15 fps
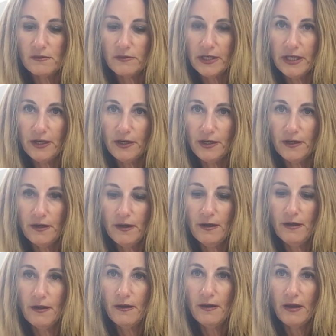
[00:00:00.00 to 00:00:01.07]
Here
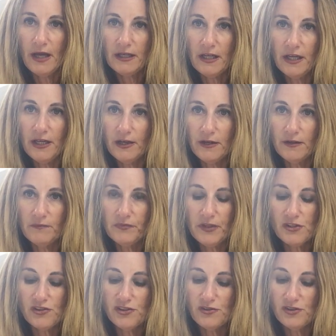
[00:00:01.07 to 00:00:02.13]
and here.
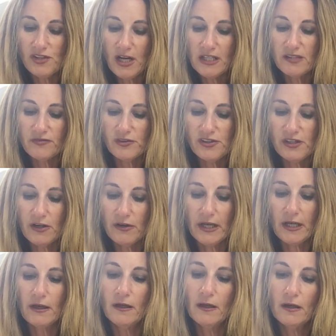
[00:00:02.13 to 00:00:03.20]
There's 2 sides for
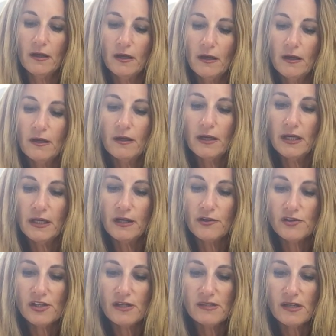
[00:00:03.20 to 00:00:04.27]
searing.
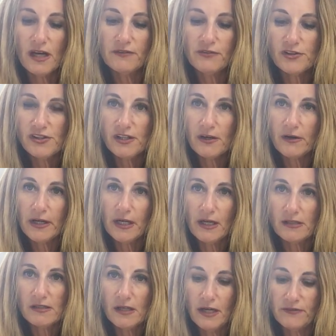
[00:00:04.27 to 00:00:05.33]
Here's a side for searing,
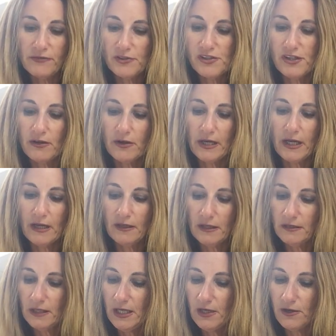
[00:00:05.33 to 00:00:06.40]
and
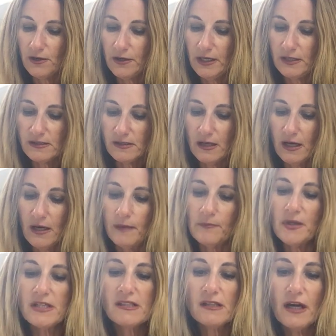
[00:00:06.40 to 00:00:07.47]
then here is
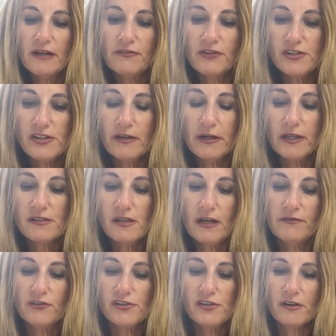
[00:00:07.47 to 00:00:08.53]
a side for searing, a
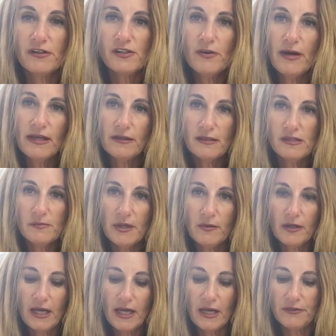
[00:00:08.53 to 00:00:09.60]
side for searing. So out of this big
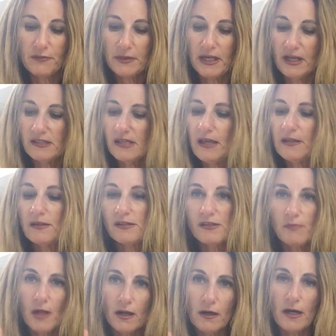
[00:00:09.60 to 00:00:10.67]
one, I got 3 cuts. Out of the
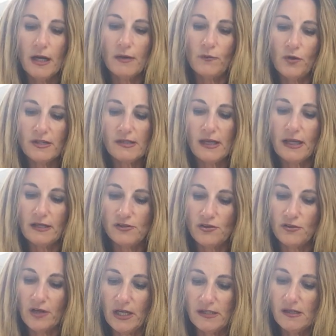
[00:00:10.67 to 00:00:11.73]
smaller ones, I get
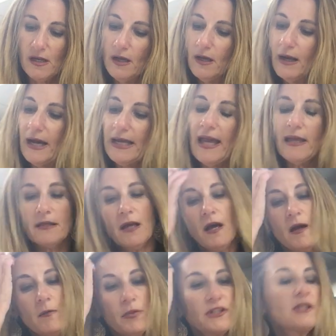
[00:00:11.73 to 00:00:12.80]
2 cuts. Again,
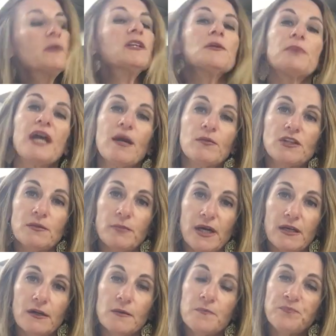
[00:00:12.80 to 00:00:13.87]
put them in the pan with the
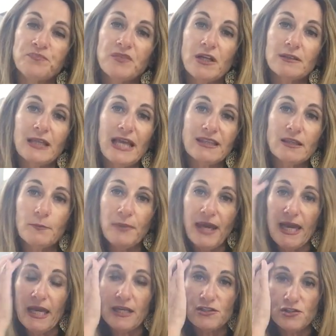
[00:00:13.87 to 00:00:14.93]
butter. Let the
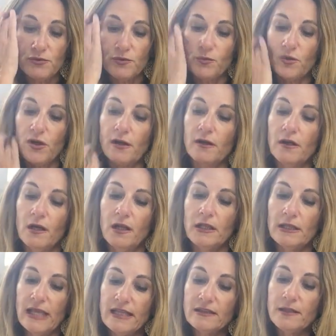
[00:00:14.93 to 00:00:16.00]
pan do the work.
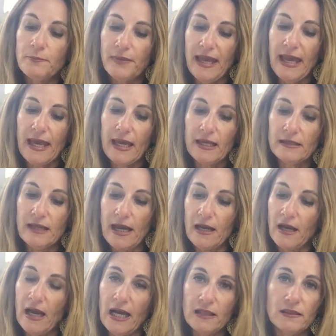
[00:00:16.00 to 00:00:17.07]
let the pan,
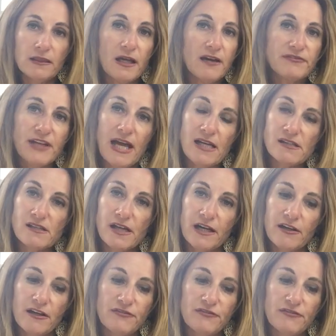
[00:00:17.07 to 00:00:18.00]
and I love cast iron.